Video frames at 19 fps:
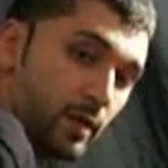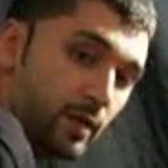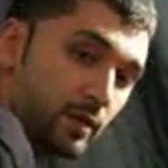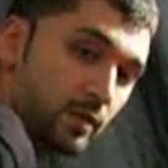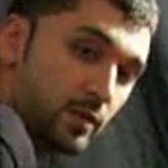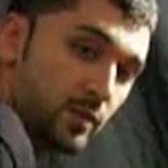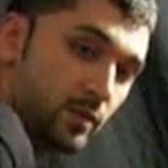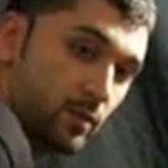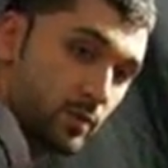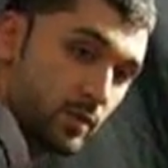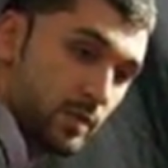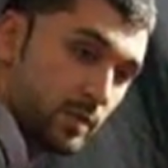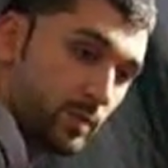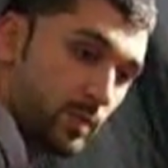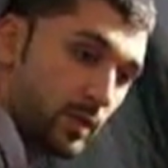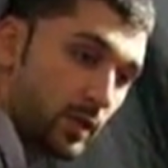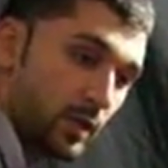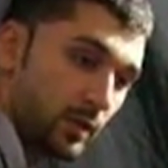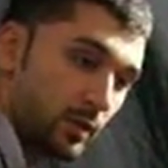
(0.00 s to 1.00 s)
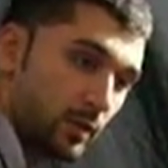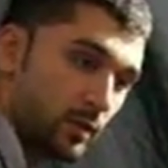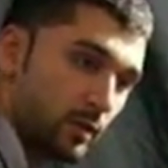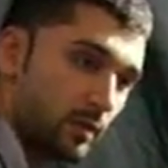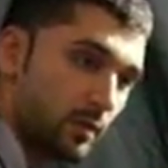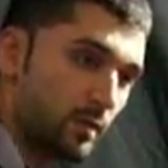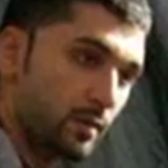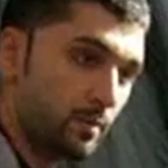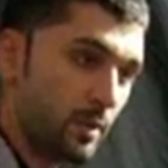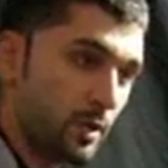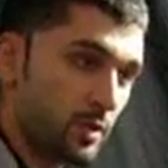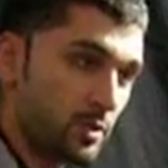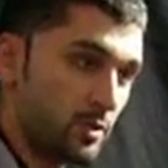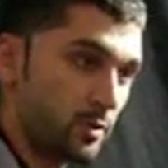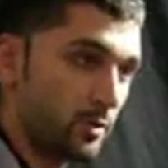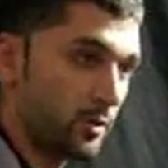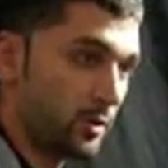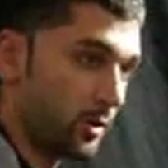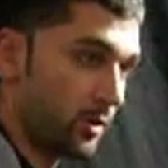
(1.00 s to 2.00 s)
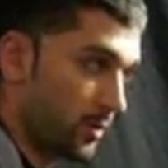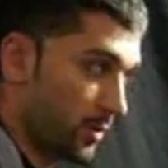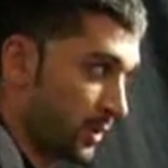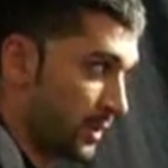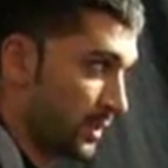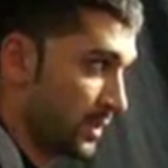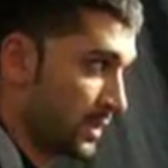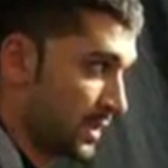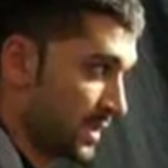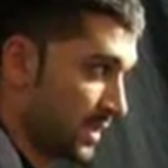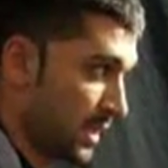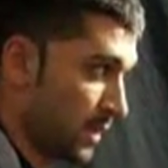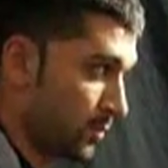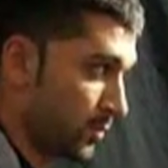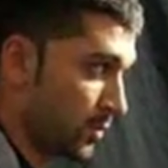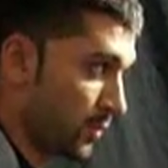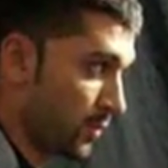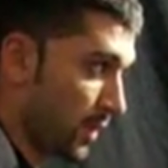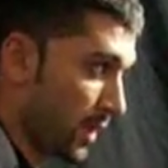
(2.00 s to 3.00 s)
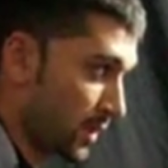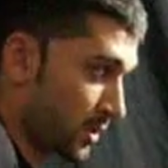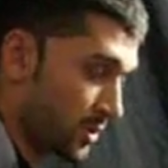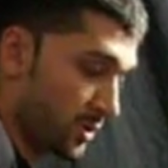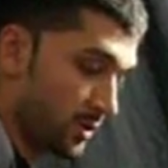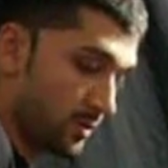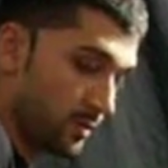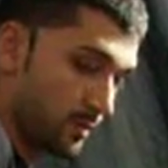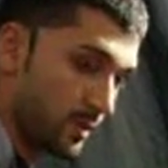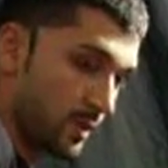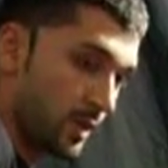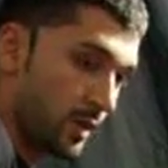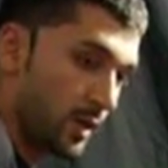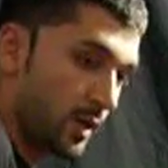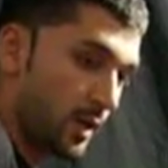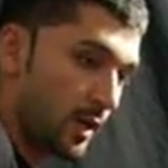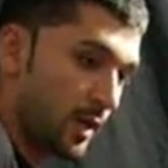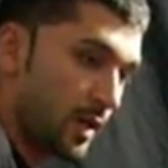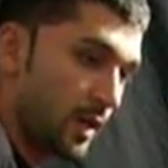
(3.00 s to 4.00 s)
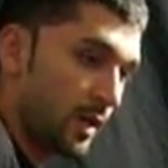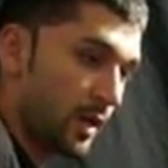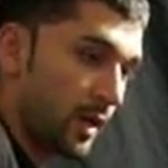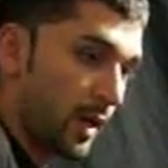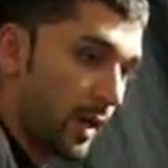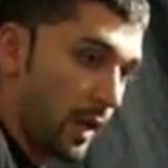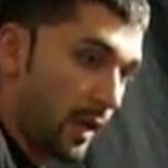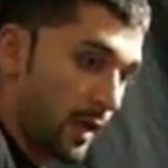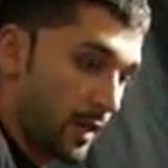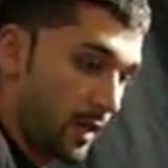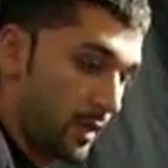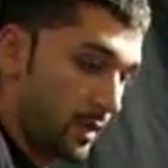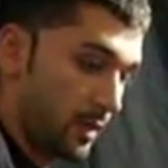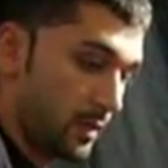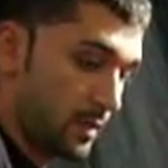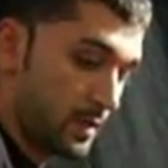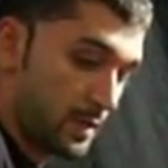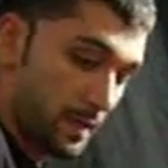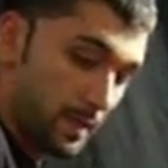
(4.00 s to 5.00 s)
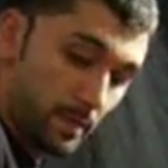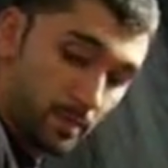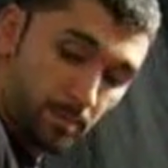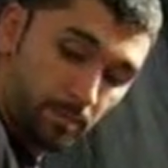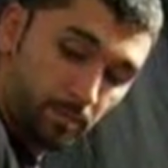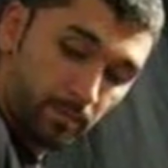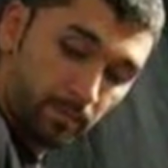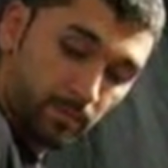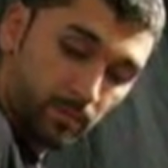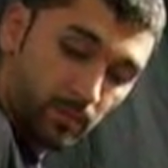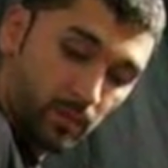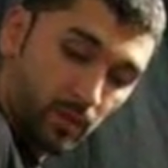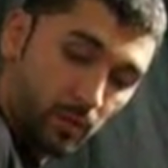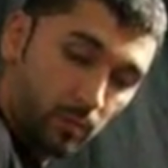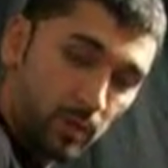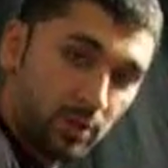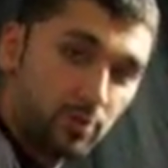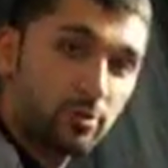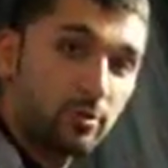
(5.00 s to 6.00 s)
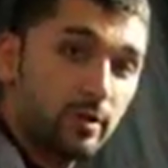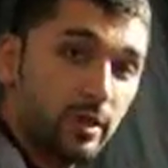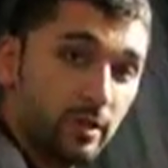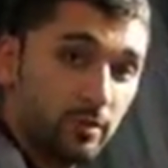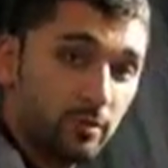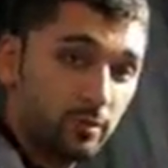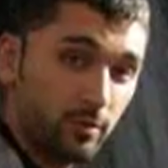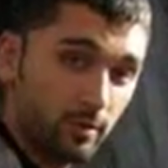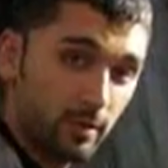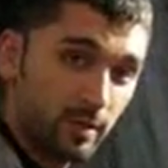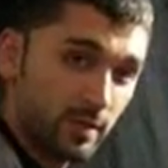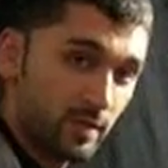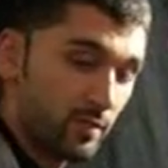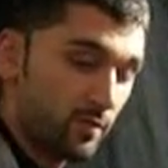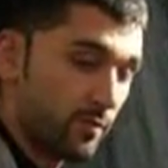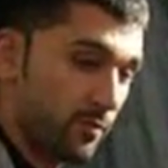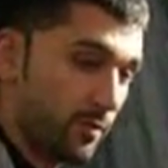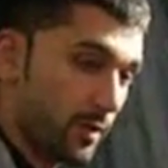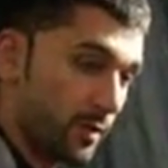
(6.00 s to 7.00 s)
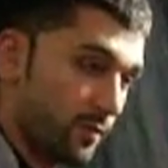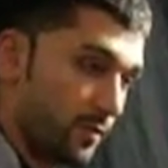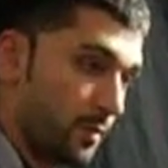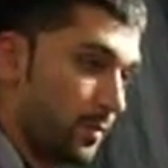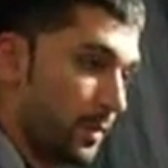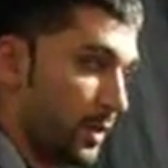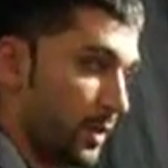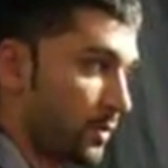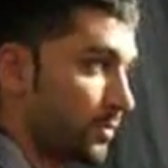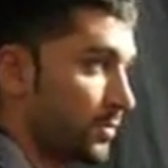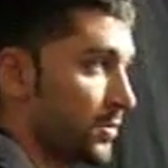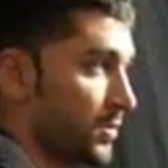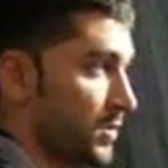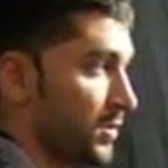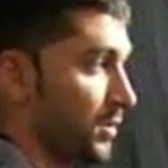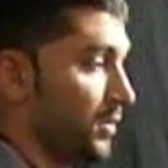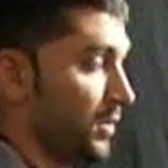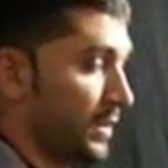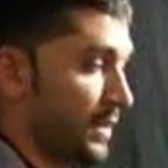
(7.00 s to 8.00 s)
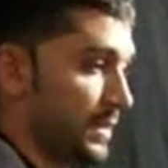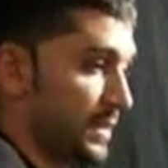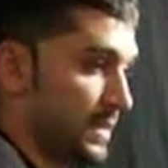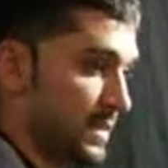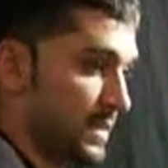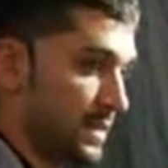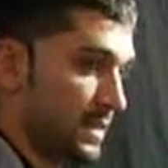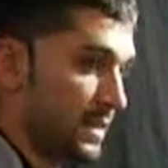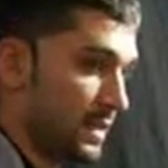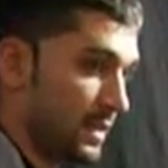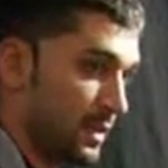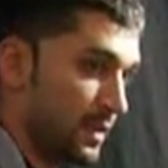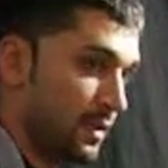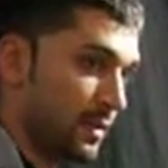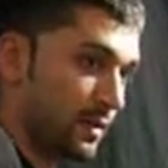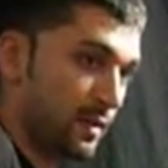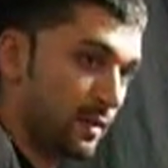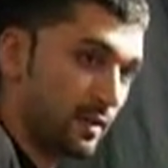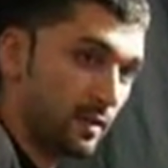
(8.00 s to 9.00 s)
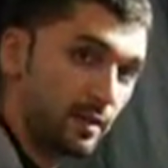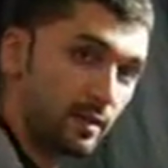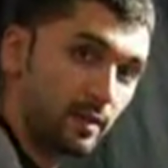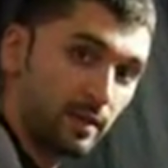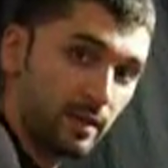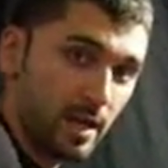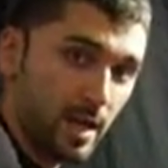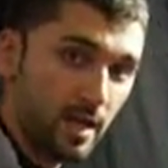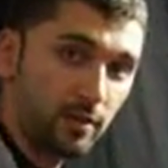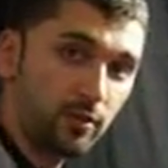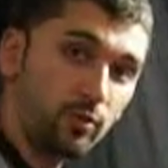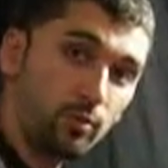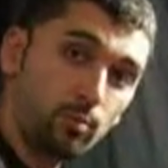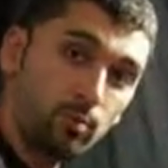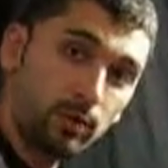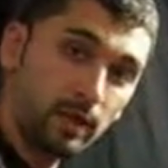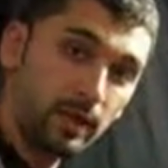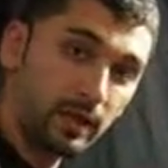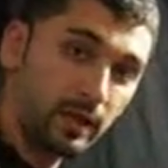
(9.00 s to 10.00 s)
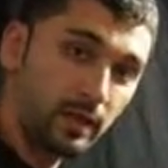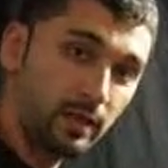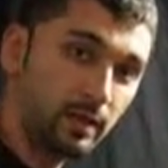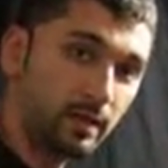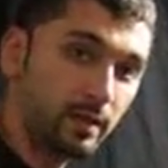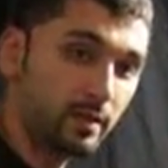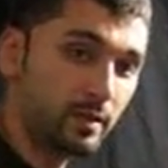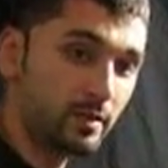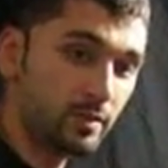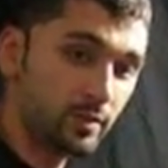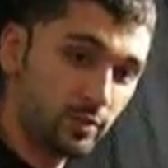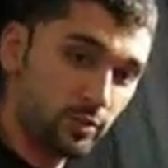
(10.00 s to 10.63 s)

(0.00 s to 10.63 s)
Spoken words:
and start spinning. Make sure you're going in the same direction, and make sure that you do this in front of a mirror so you can see that your plane is